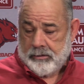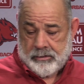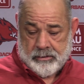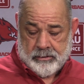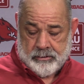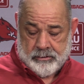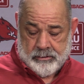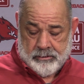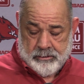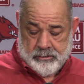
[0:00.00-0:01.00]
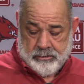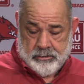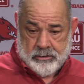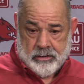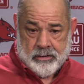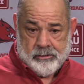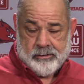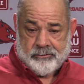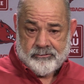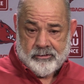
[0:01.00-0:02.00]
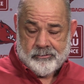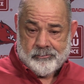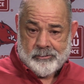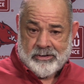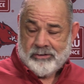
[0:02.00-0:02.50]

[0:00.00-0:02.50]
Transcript: And it